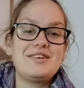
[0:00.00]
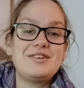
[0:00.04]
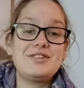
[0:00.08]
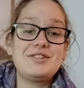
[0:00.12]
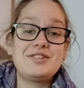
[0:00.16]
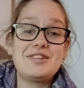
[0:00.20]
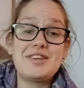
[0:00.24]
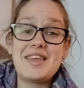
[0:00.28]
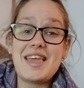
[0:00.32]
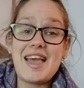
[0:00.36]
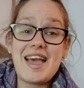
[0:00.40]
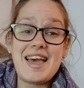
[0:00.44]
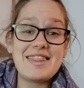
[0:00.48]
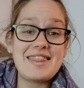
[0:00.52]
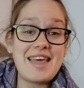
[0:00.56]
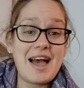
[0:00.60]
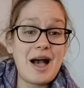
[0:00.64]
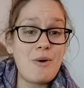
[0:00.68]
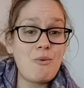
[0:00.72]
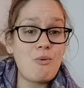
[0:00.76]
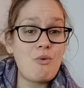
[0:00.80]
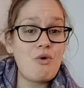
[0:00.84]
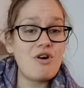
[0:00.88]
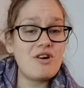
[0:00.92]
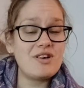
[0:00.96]
So yeah,
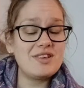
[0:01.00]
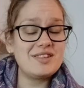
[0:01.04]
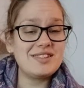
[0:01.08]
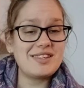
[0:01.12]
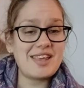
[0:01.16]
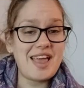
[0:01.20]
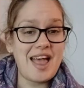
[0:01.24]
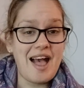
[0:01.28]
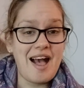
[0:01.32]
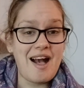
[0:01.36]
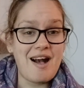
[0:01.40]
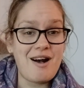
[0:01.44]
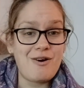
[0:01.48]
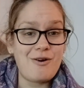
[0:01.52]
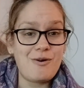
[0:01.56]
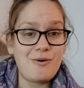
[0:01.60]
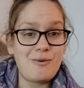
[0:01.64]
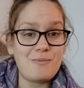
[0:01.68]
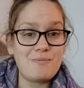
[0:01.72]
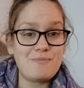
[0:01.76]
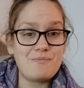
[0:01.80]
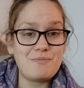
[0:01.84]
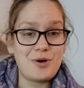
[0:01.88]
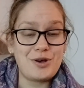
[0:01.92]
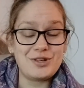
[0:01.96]
that was our
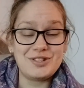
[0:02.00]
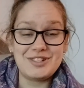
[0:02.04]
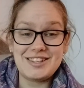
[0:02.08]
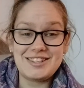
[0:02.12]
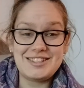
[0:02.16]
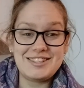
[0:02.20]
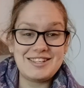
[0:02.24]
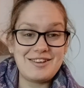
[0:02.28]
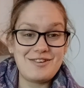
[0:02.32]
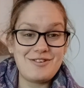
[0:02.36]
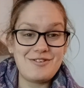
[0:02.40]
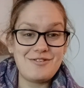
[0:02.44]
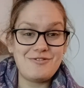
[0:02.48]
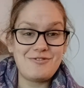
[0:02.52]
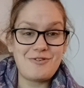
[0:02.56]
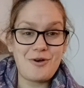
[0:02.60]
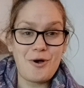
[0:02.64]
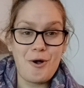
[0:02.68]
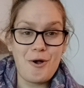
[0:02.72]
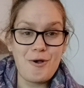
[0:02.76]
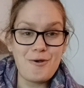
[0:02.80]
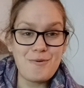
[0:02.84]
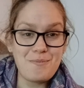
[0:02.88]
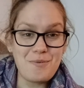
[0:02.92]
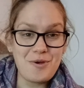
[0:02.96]
positive
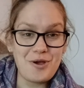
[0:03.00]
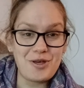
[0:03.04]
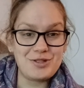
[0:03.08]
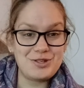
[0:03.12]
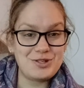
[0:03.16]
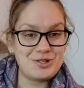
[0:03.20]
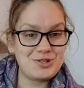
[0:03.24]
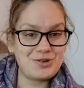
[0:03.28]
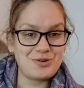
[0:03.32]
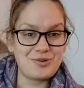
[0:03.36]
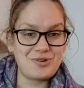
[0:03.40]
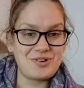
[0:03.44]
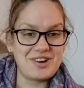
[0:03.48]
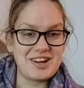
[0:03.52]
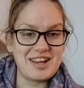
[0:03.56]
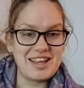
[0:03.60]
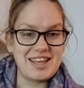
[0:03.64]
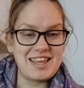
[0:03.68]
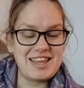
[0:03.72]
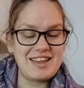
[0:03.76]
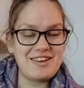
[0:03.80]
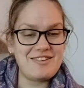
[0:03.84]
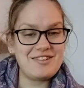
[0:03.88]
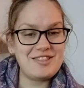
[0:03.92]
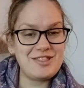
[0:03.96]
home birth story
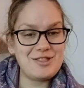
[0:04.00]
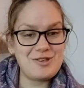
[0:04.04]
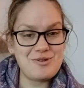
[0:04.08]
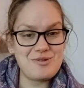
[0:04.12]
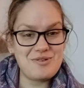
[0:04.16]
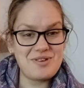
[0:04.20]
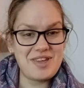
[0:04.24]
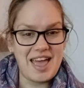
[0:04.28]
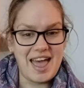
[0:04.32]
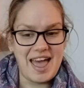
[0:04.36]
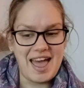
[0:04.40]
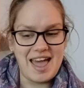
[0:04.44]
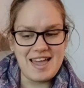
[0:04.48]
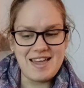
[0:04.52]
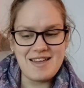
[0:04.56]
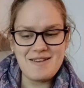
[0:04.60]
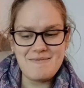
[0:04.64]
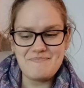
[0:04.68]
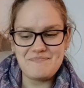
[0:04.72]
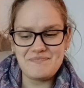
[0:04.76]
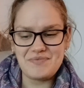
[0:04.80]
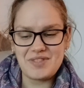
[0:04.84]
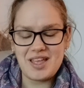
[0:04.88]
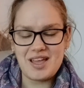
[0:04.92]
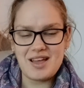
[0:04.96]
here in the UK
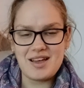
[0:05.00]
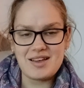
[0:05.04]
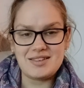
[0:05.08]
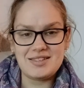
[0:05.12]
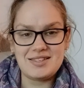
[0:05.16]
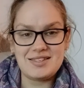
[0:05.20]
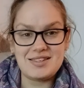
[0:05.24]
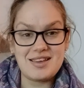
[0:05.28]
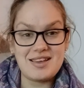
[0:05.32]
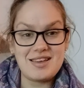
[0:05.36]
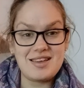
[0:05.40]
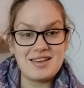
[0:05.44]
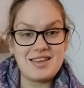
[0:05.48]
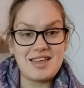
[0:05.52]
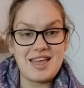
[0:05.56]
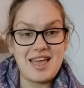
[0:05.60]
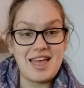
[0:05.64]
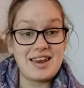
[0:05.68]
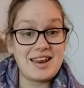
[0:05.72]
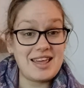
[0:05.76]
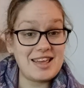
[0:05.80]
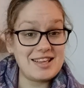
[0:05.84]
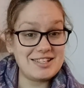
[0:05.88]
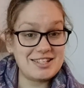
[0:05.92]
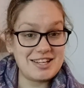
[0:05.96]
under
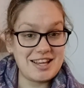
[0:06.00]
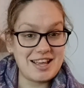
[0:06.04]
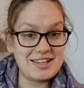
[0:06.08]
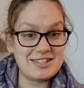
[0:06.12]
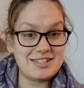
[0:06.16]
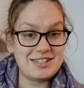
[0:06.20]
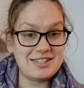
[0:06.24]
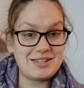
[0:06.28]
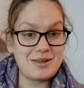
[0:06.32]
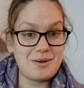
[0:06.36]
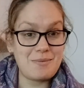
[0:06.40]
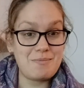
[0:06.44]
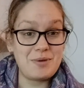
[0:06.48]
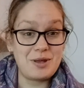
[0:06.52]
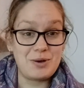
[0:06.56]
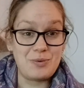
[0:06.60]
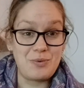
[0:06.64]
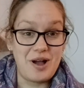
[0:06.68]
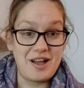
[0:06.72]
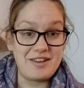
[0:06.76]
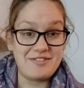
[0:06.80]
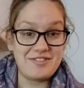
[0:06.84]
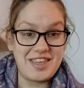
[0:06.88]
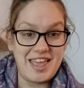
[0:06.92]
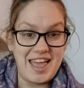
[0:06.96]
NHS
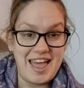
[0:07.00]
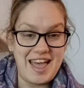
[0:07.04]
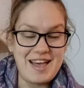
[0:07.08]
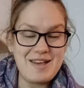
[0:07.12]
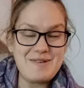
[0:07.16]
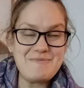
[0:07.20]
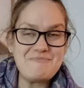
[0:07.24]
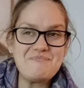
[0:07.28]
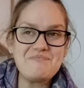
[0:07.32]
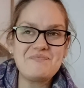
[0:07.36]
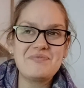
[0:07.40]
midwife care.